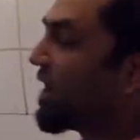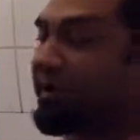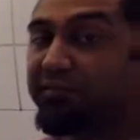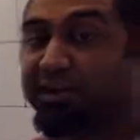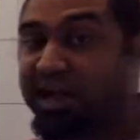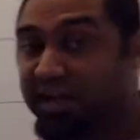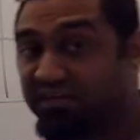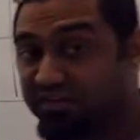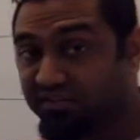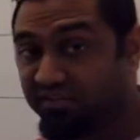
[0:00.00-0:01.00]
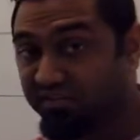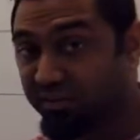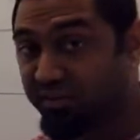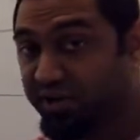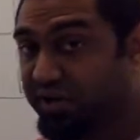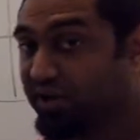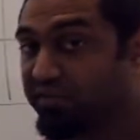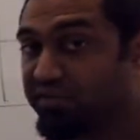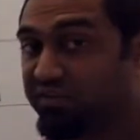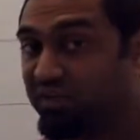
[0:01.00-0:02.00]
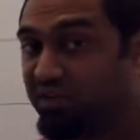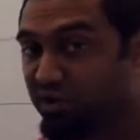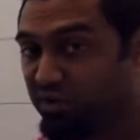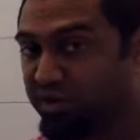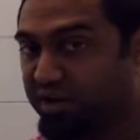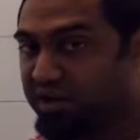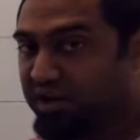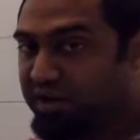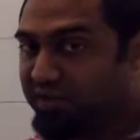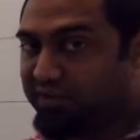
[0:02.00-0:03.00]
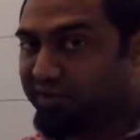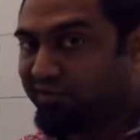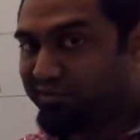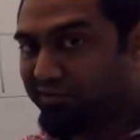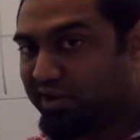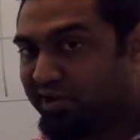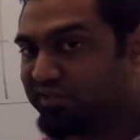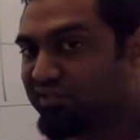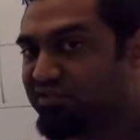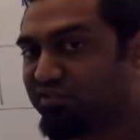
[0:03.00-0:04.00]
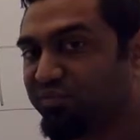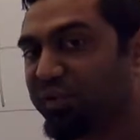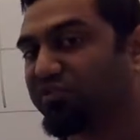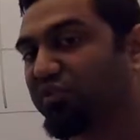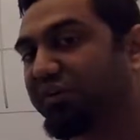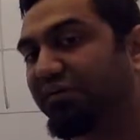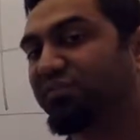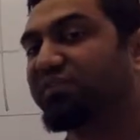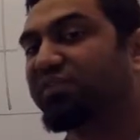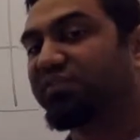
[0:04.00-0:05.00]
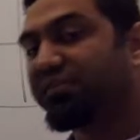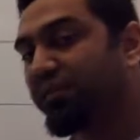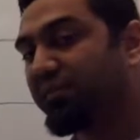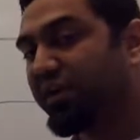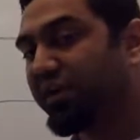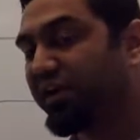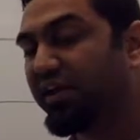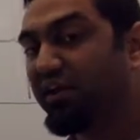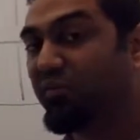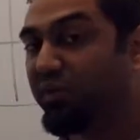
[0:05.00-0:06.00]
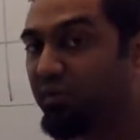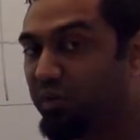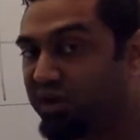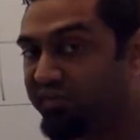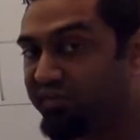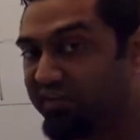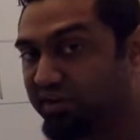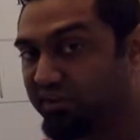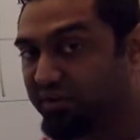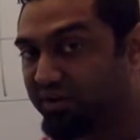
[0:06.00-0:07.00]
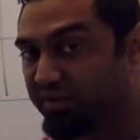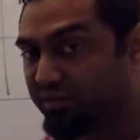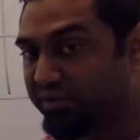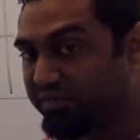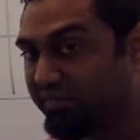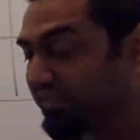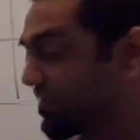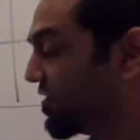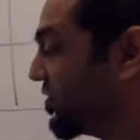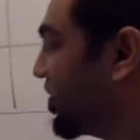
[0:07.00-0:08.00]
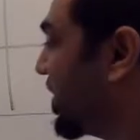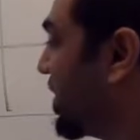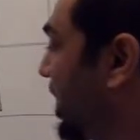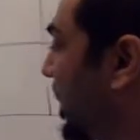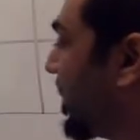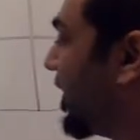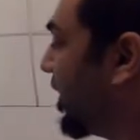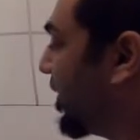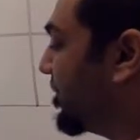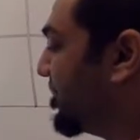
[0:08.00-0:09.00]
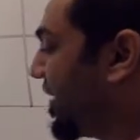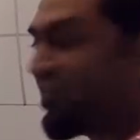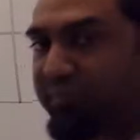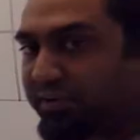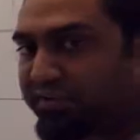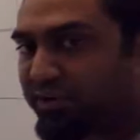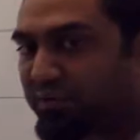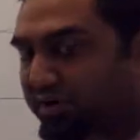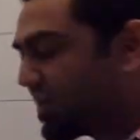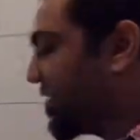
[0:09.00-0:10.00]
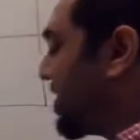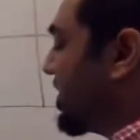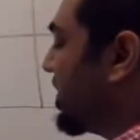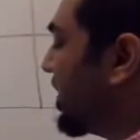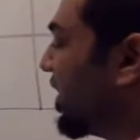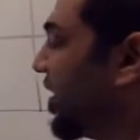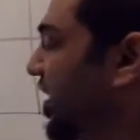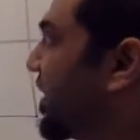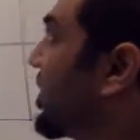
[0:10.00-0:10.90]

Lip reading: and I'm going to hand this to somebody else, okay? I don't care who you hand it to, just make sure it goes to somebody. We don't want to leave anybody with nothing to do. Everybody's got to work. All right,